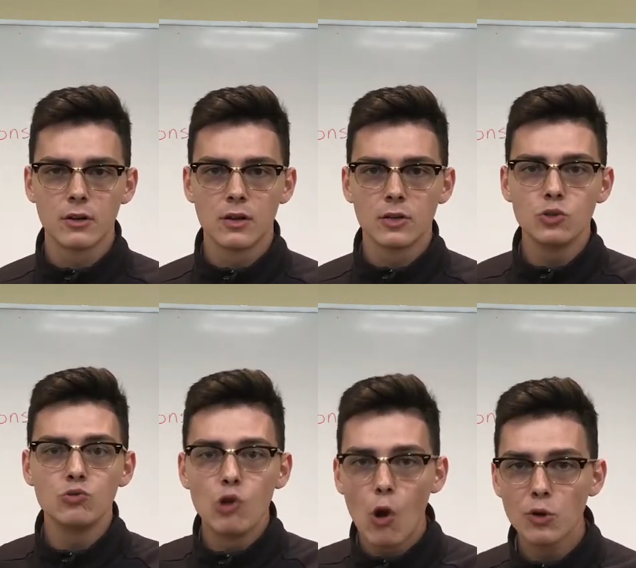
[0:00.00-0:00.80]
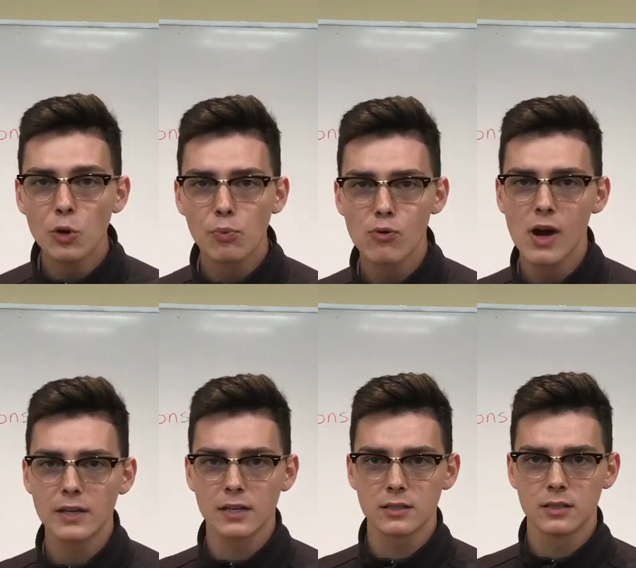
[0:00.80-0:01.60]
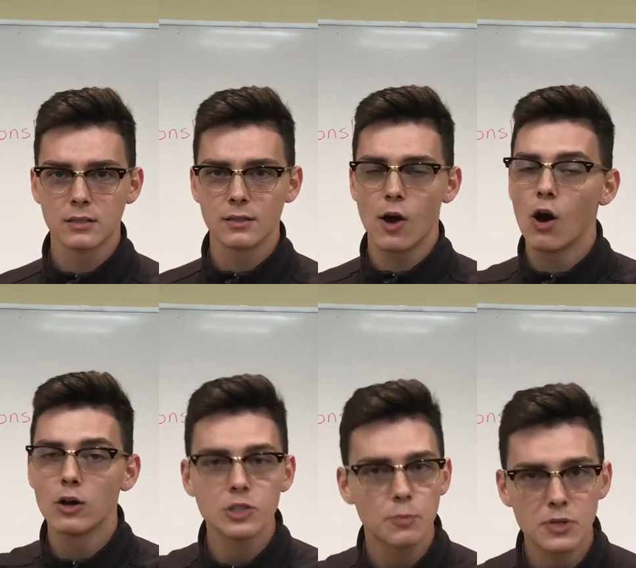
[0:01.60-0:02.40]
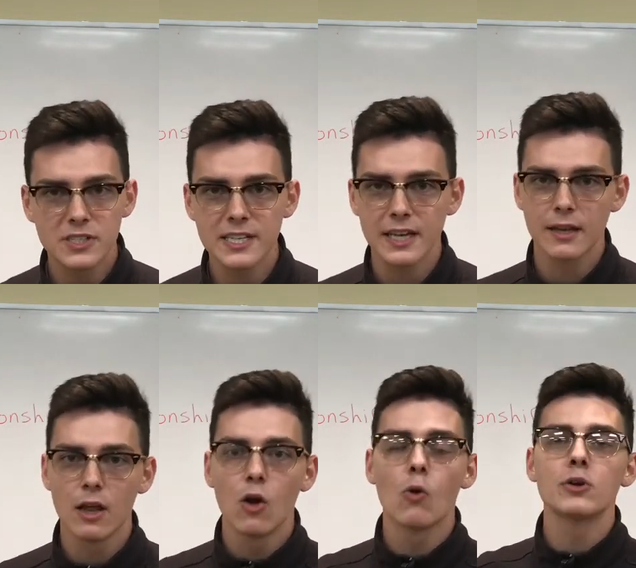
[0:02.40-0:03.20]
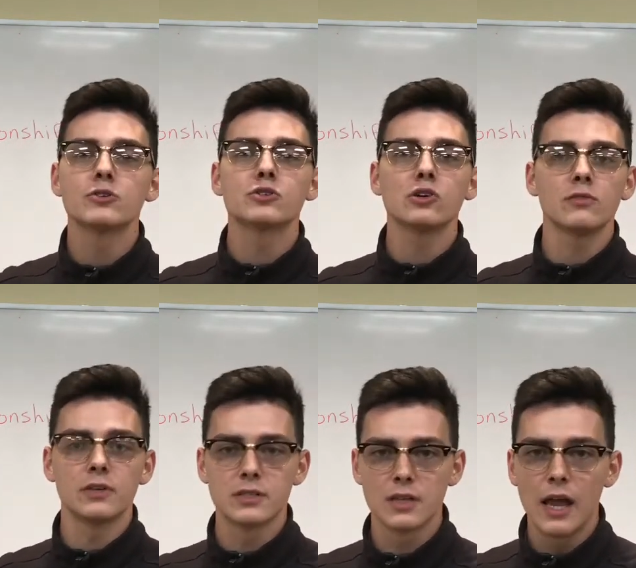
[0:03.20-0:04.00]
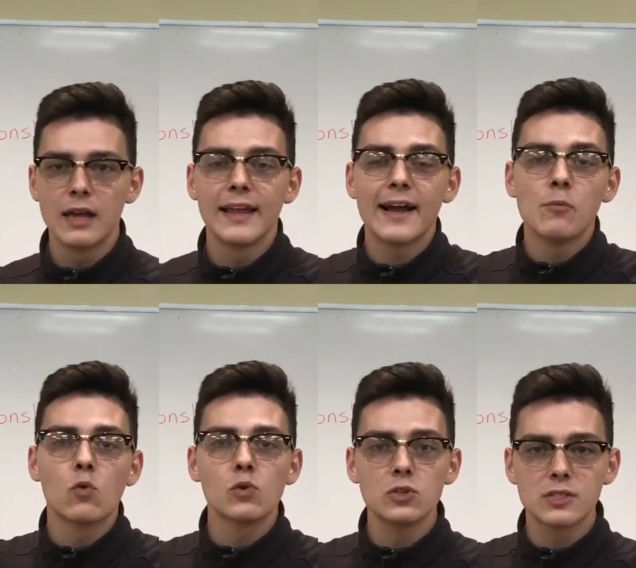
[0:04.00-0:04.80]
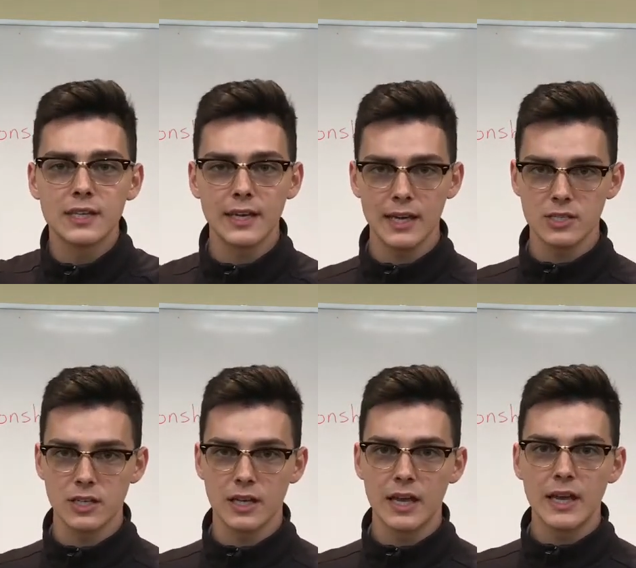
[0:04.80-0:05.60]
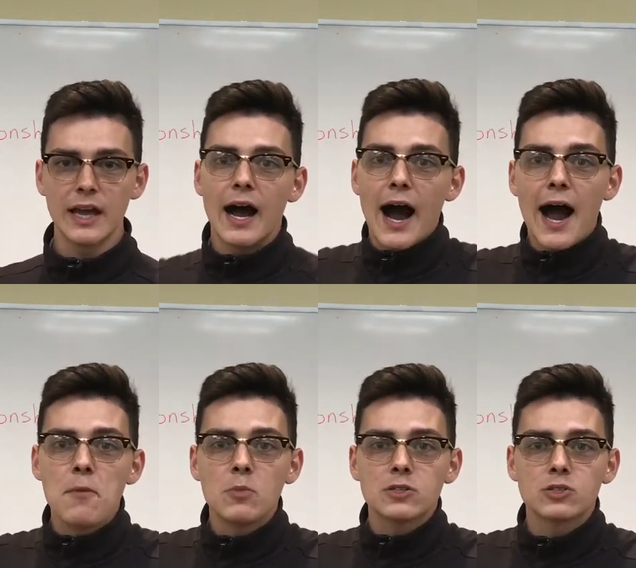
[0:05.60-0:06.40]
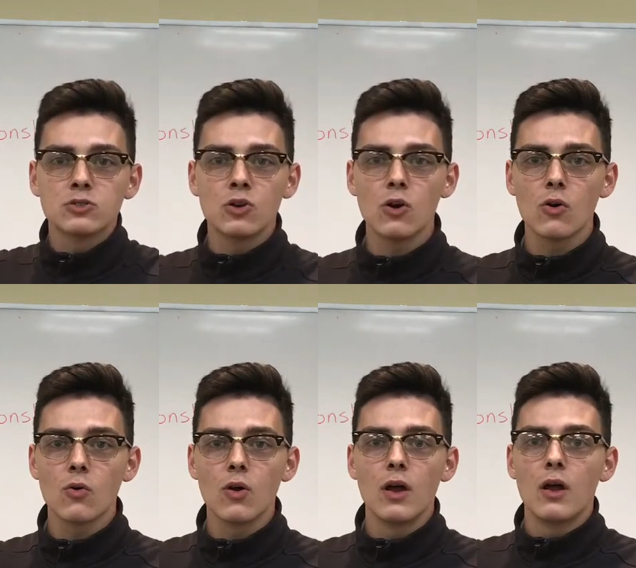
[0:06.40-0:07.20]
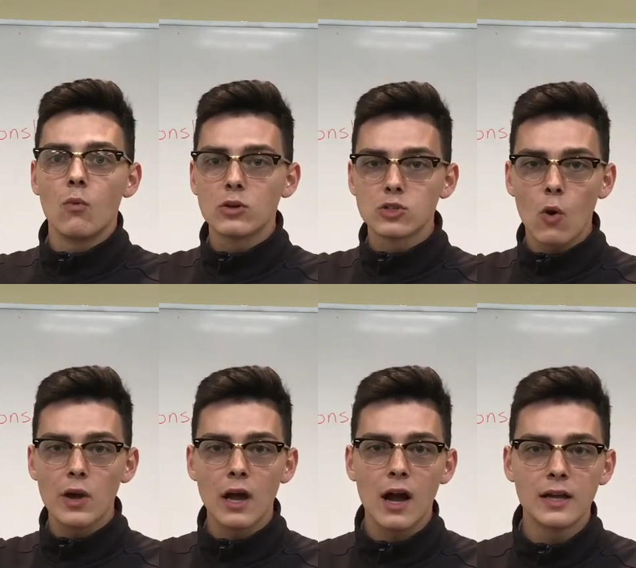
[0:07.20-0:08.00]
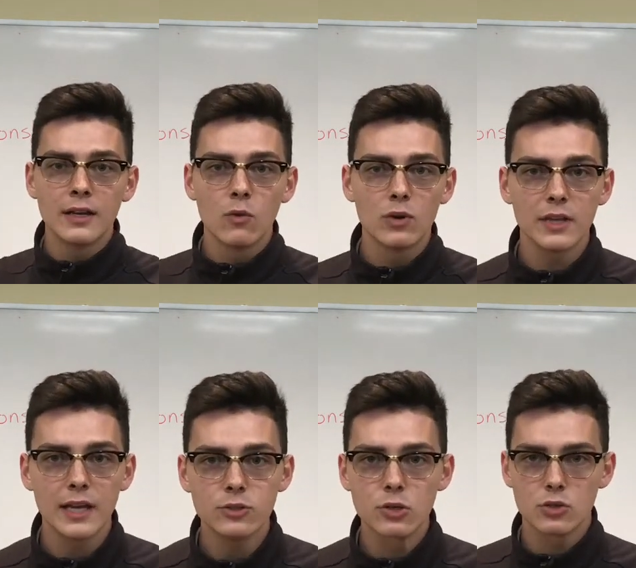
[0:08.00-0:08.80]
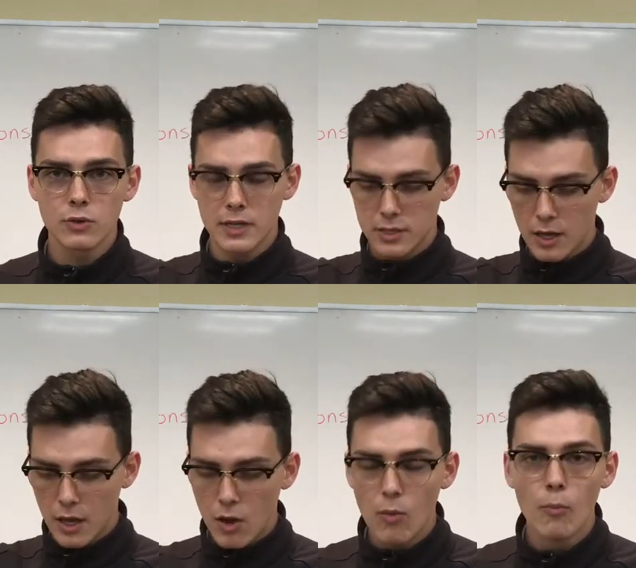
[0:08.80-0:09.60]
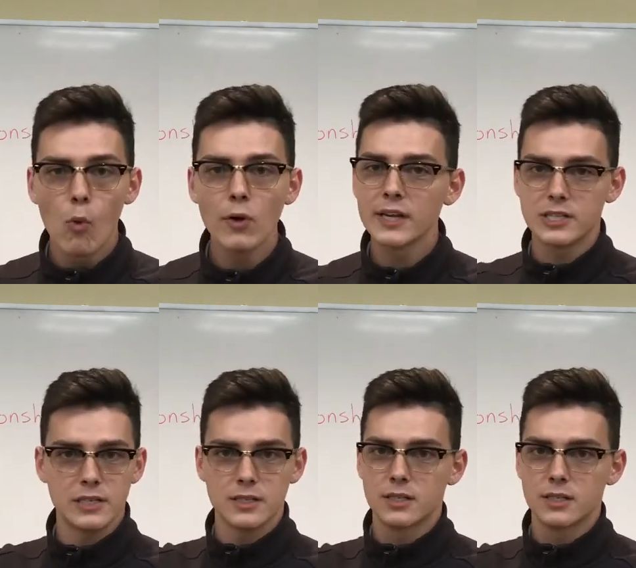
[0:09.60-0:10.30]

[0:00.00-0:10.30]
you know your product 100% or your service, like I'm a real estate agent, I must know what's going on with interest rates, mortgages,